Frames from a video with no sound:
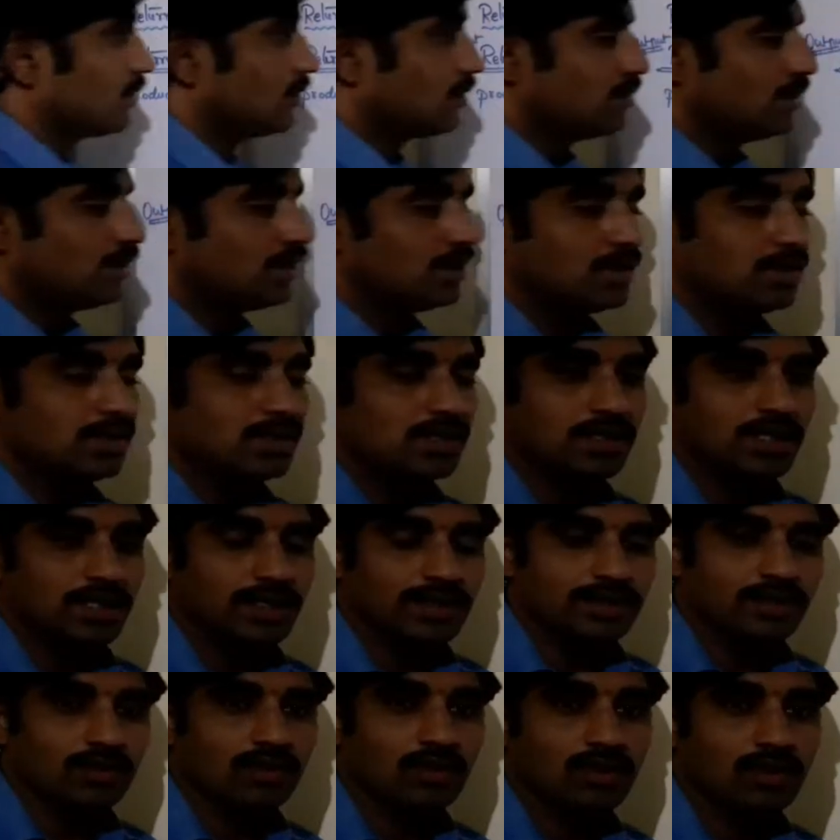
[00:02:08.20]
that is
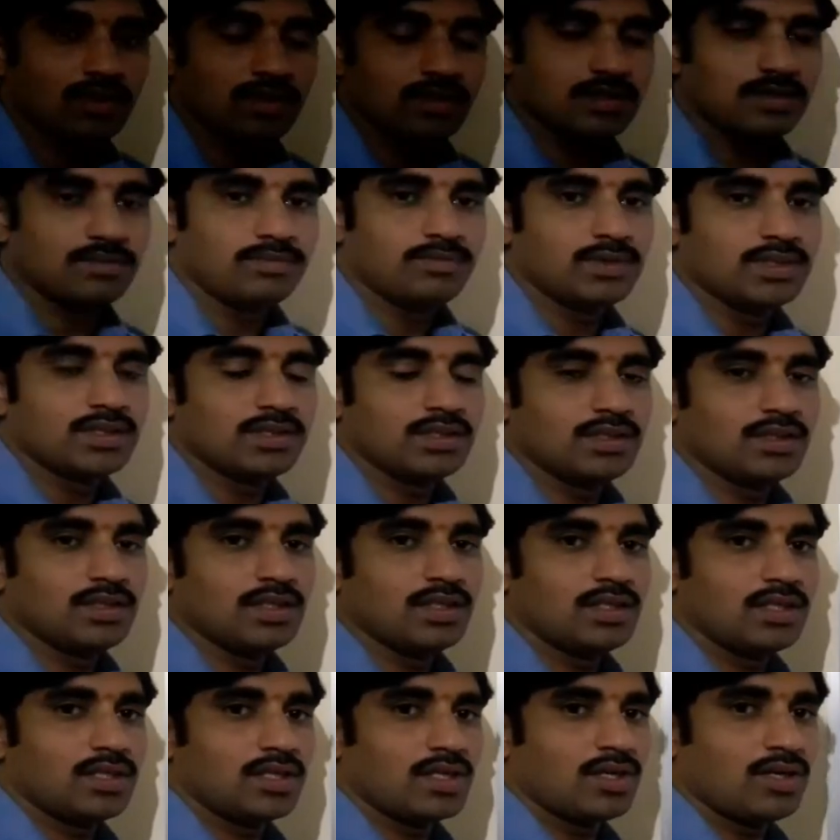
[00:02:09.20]
technology,
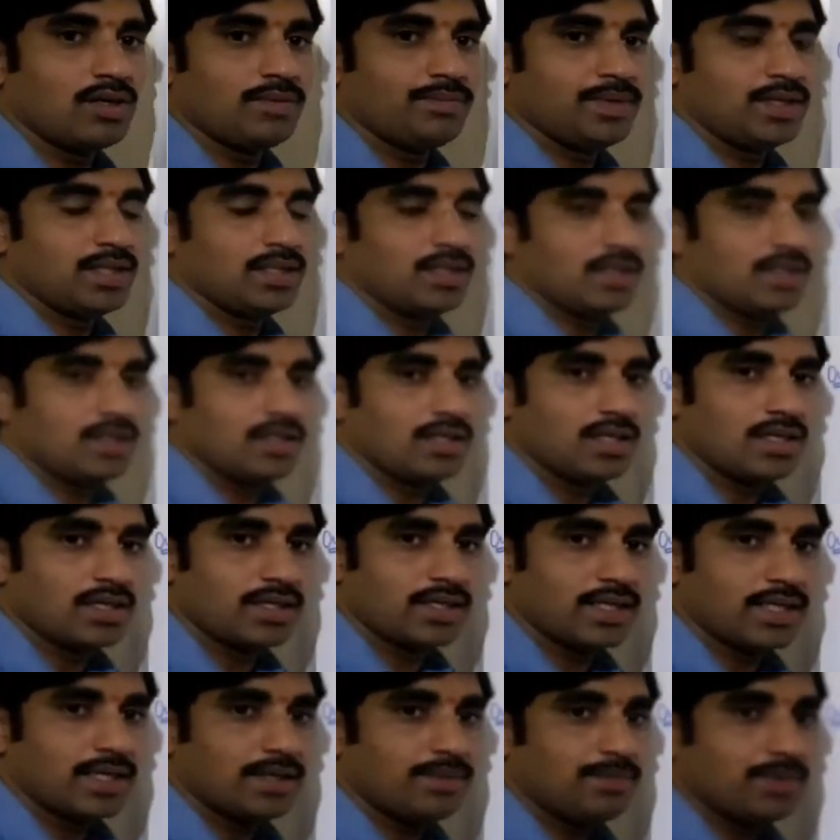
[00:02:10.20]
machinery, raw material,
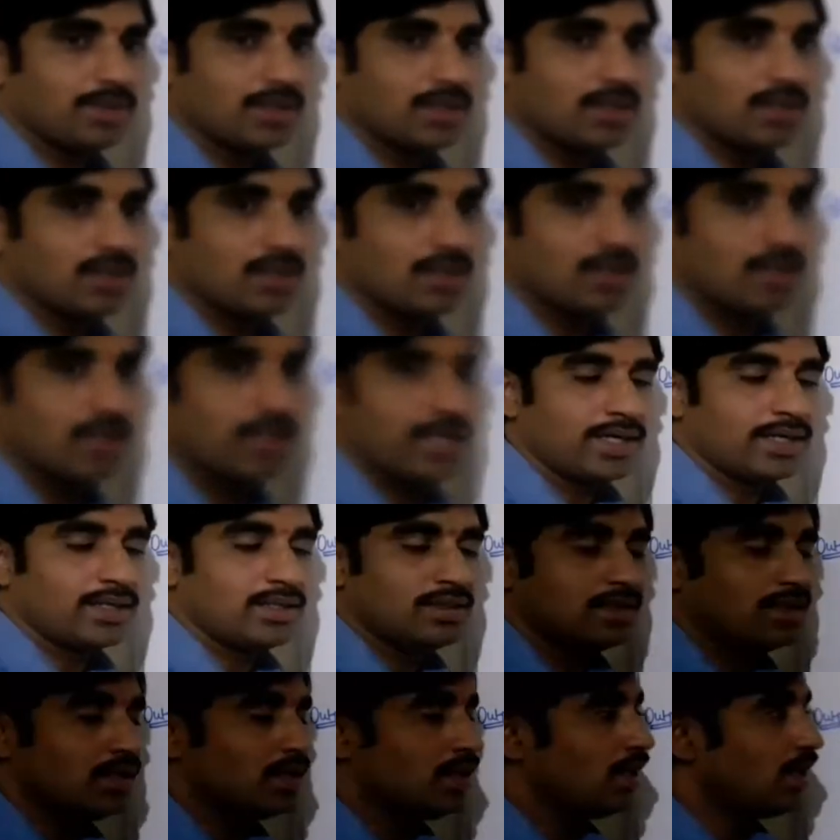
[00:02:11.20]
capital,
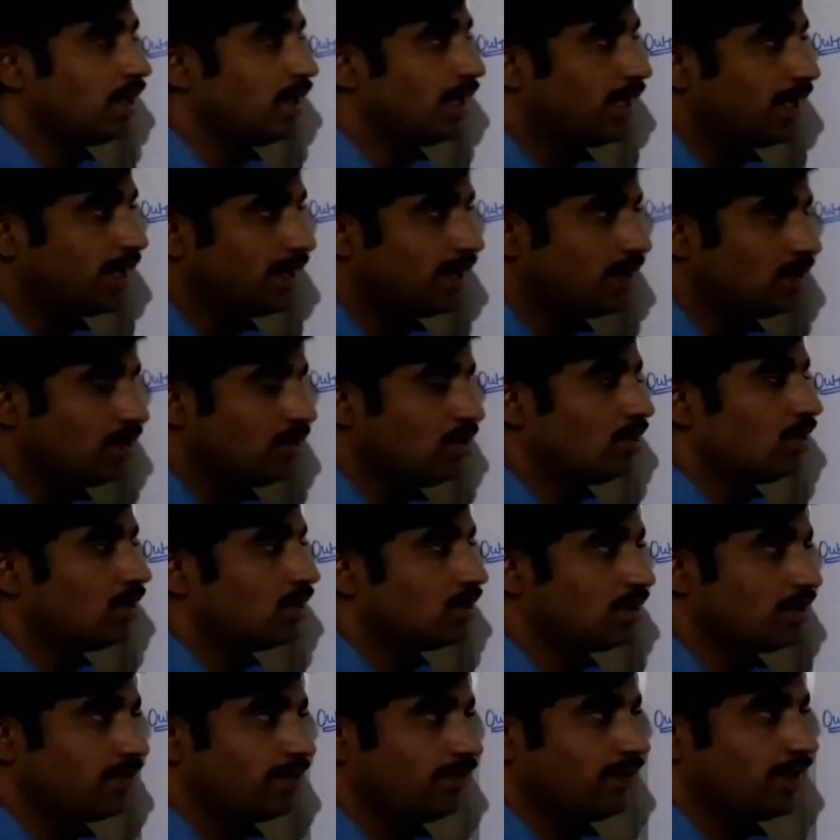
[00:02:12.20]
land, and all
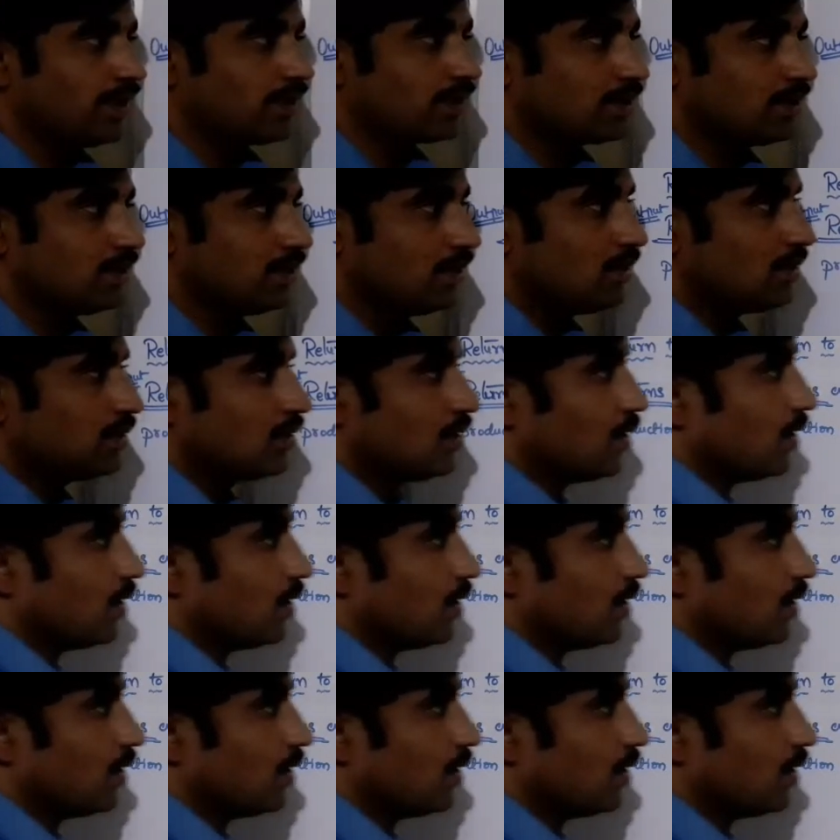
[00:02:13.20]
other factors